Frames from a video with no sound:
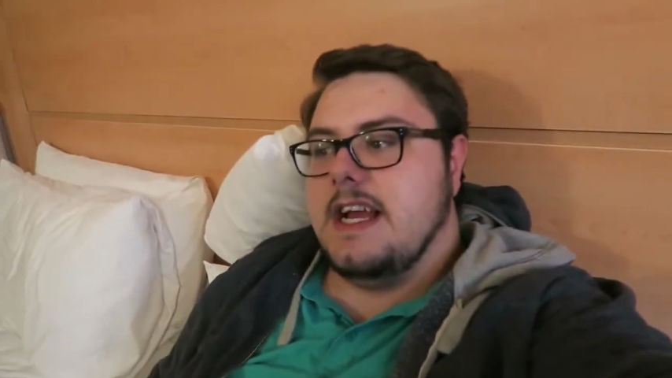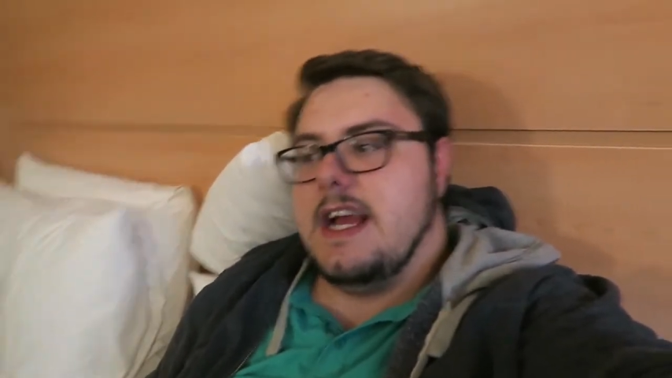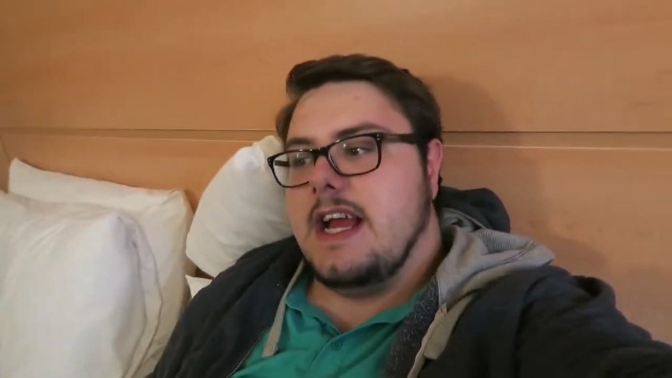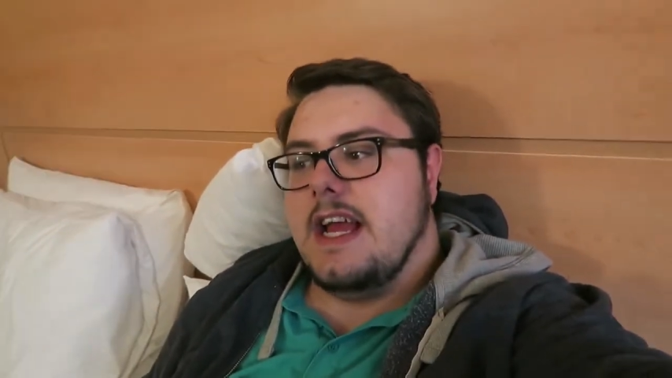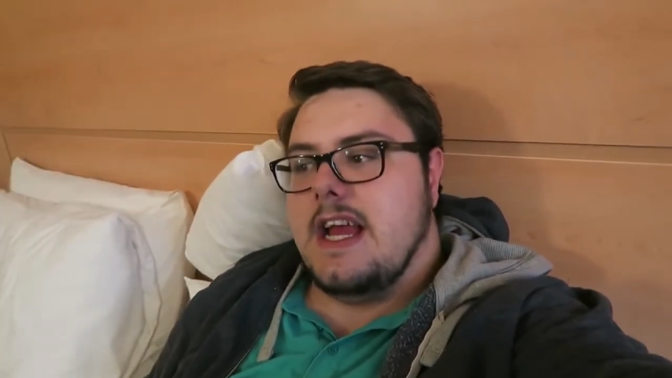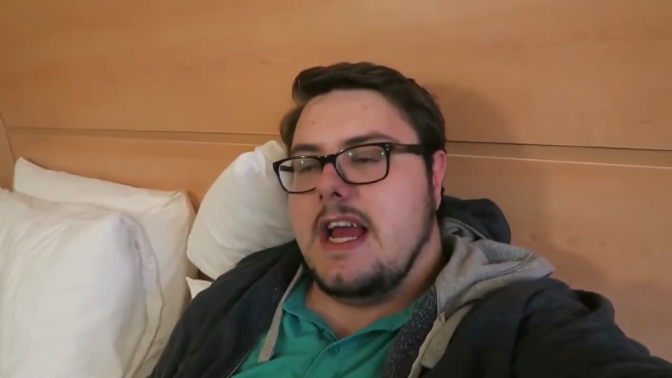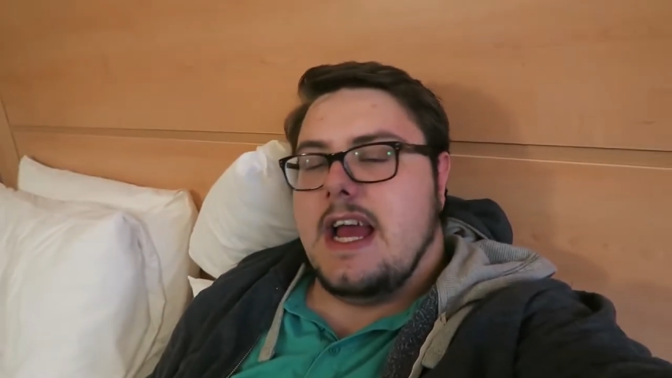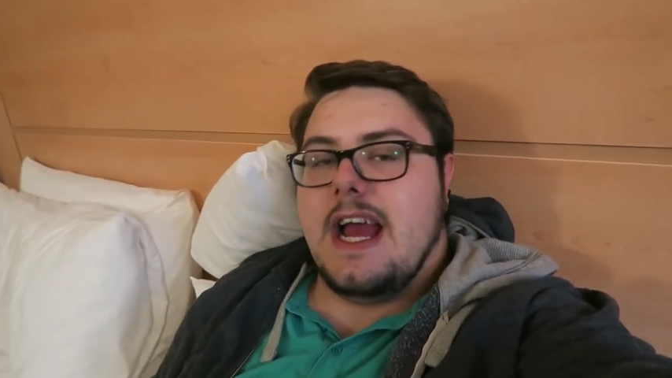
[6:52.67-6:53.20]

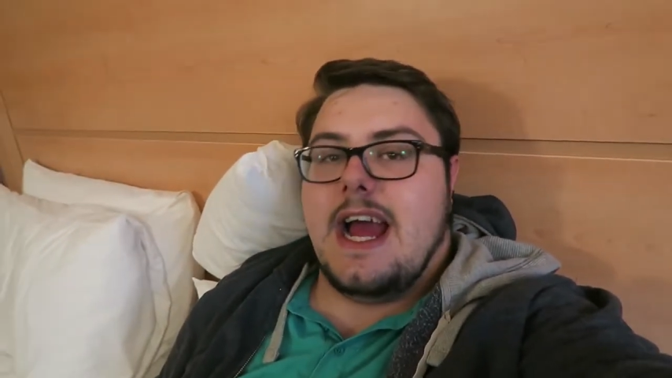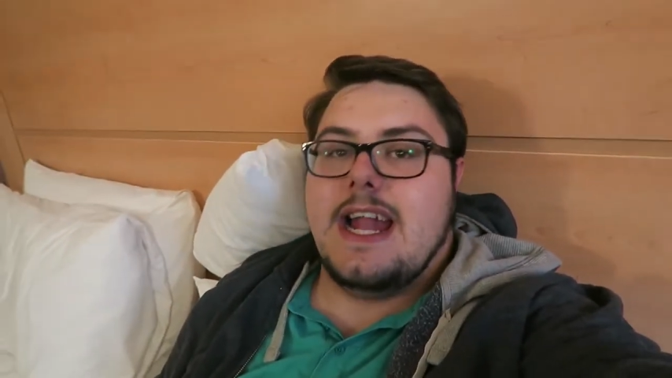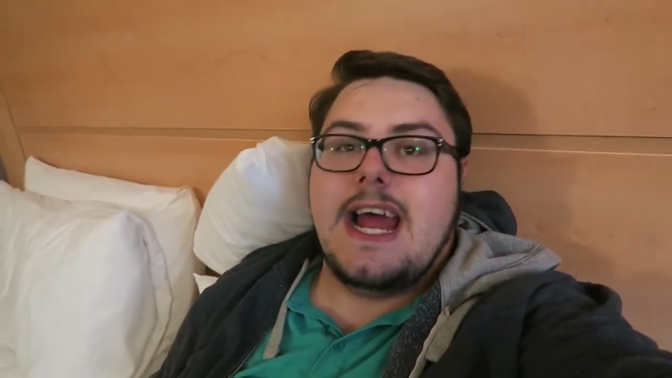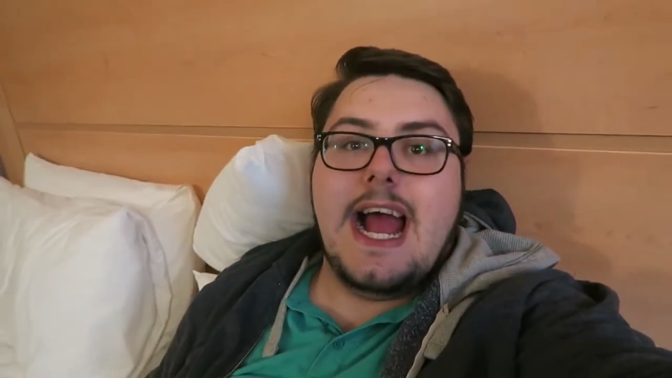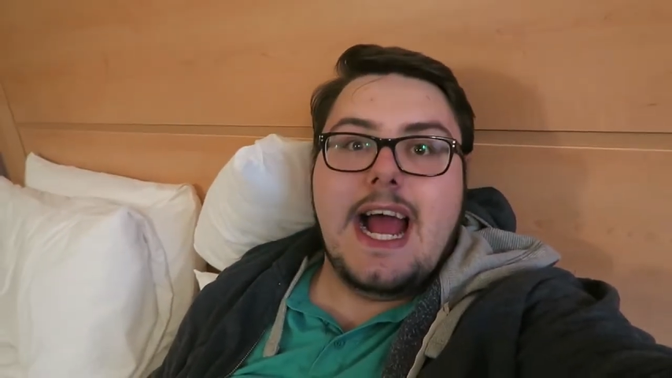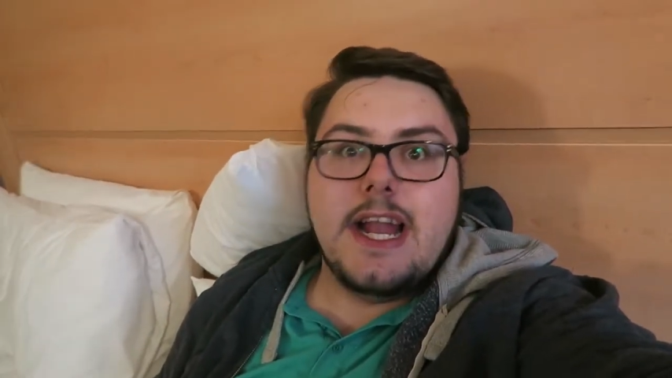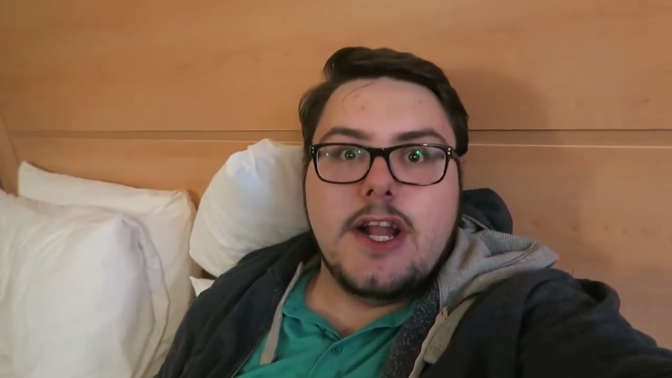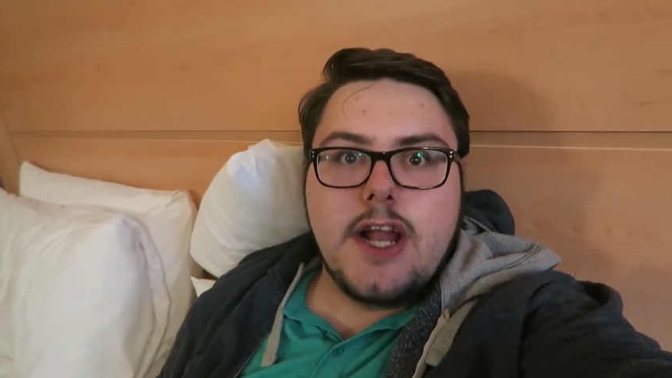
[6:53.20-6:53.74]
And
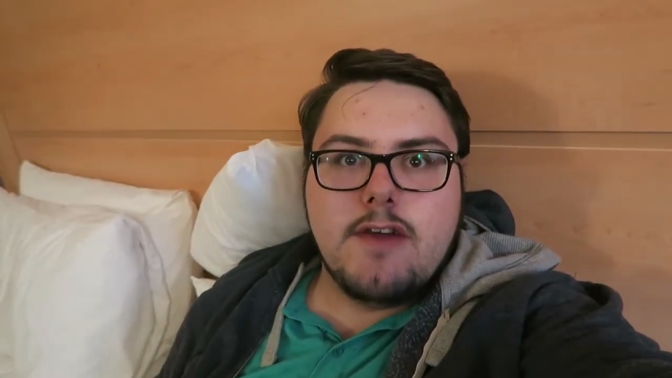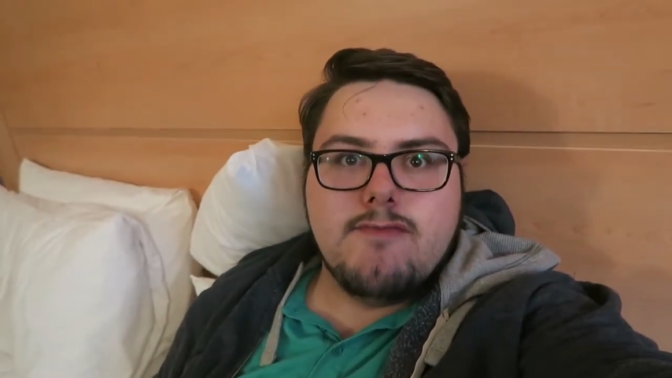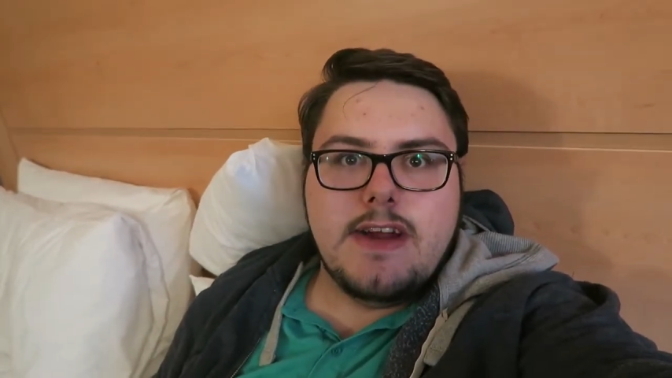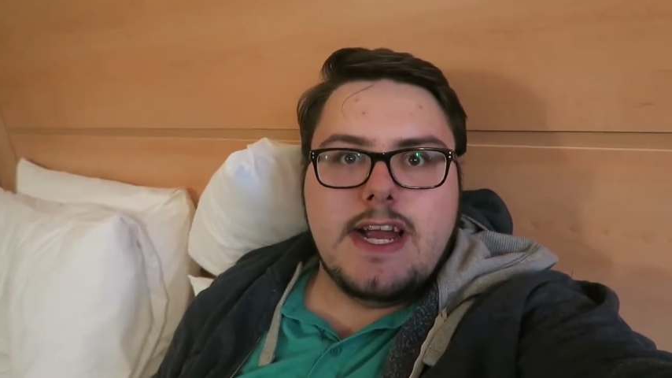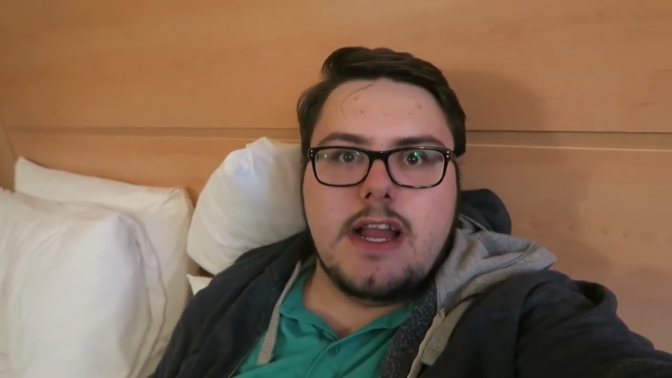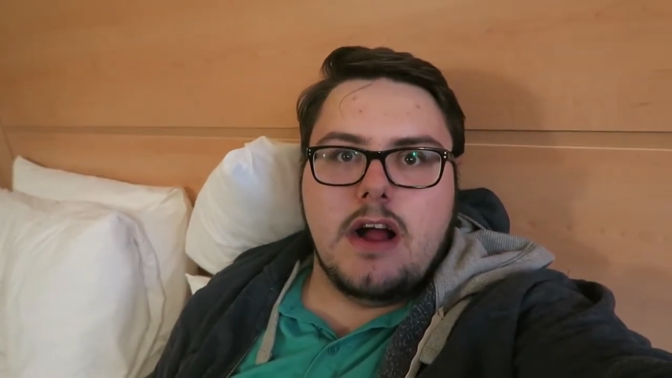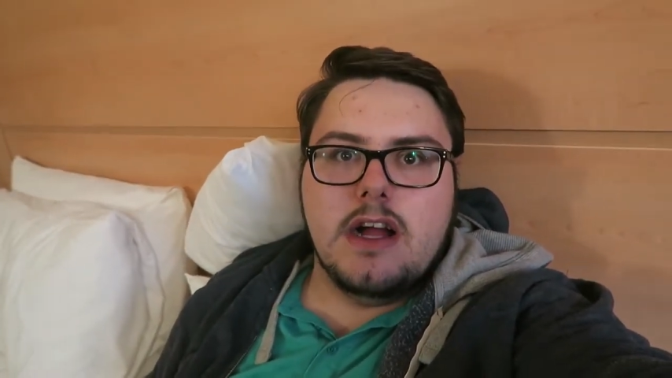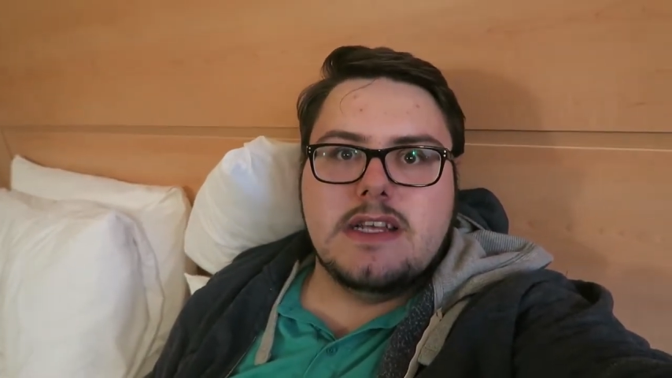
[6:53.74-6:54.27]
Hannah don't
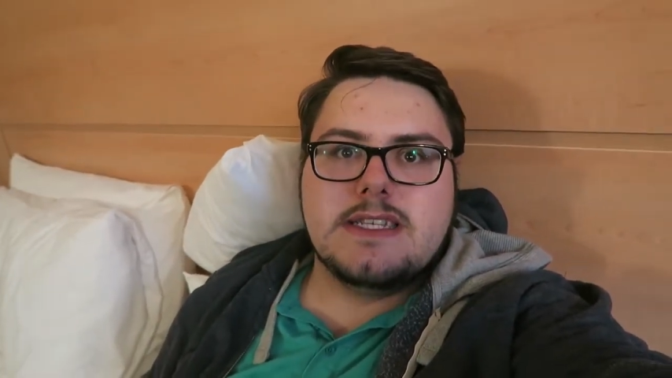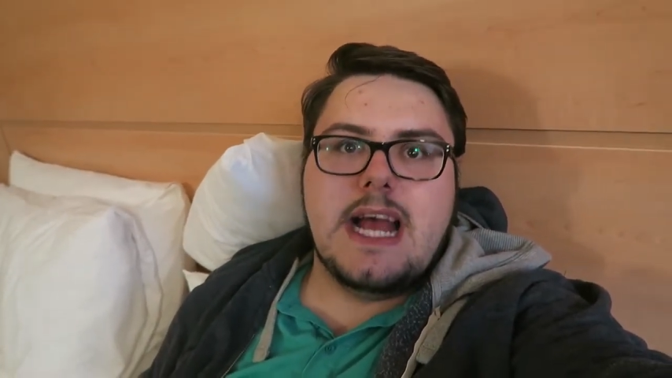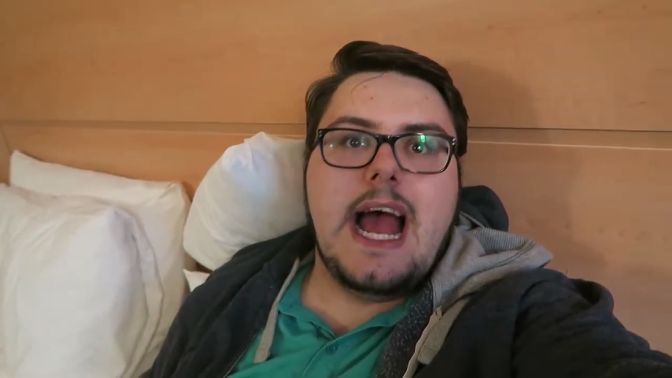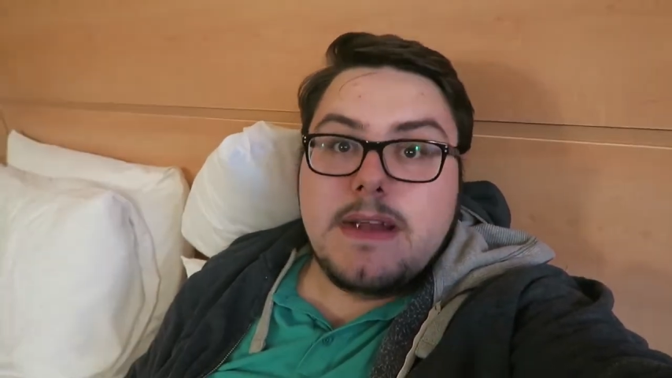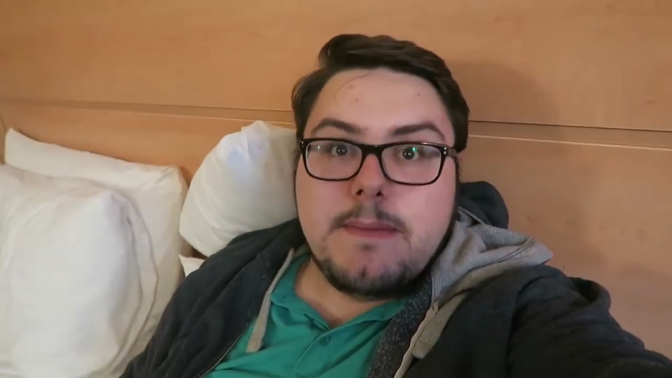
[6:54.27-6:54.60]
realise how